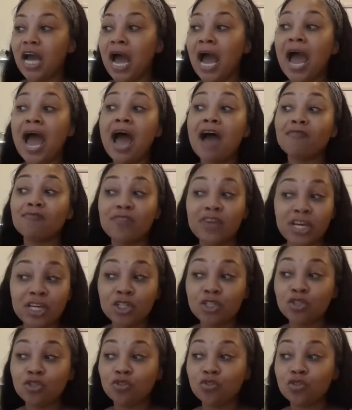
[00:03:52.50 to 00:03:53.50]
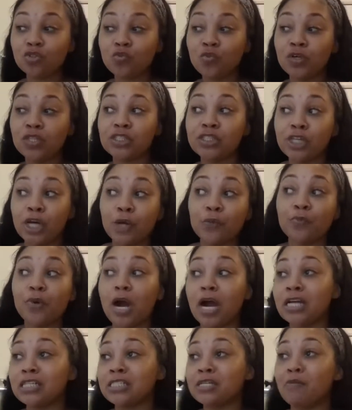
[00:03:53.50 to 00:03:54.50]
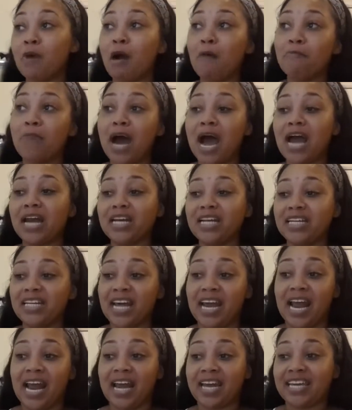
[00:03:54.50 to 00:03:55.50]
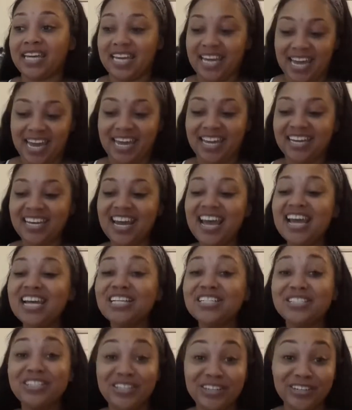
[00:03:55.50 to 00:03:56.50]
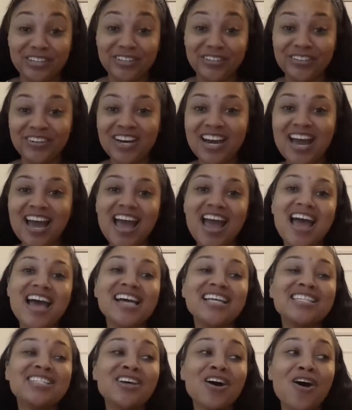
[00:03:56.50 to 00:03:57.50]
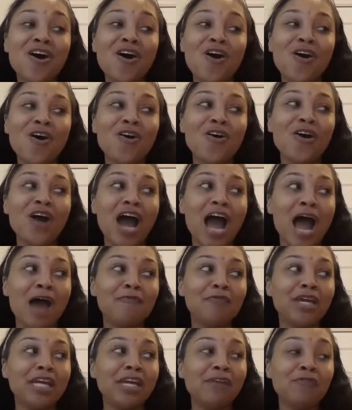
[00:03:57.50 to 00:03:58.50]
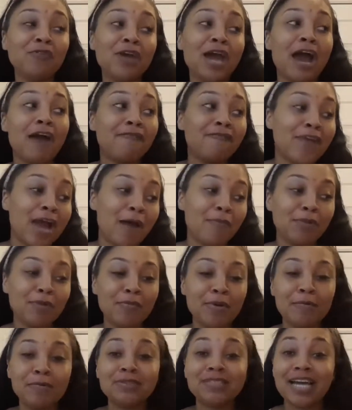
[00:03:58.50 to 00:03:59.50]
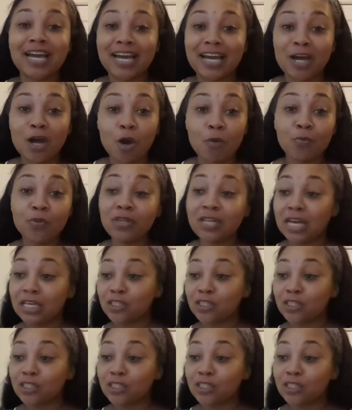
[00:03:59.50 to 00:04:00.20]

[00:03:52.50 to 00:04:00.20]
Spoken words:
I have issues with certain parts of my body that I can't do. So, I mean, if you have family members that can help you,